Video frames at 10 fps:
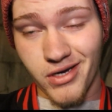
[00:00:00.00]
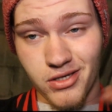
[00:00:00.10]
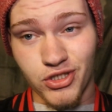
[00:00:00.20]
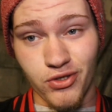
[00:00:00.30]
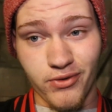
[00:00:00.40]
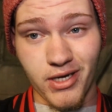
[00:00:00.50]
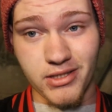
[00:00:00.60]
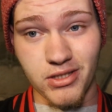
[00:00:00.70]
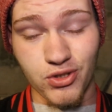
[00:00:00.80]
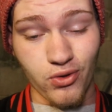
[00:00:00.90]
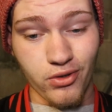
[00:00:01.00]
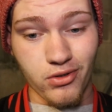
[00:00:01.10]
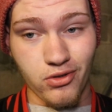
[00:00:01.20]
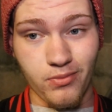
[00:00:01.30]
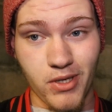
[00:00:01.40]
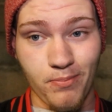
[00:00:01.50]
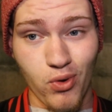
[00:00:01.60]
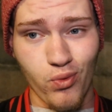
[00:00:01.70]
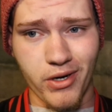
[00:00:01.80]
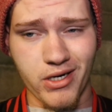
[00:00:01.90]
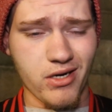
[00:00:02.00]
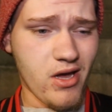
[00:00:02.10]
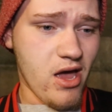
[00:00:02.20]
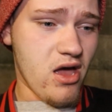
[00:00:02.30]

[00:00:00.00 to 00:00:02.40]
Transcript: I'll show you guys the controller a little bit, but we're gonna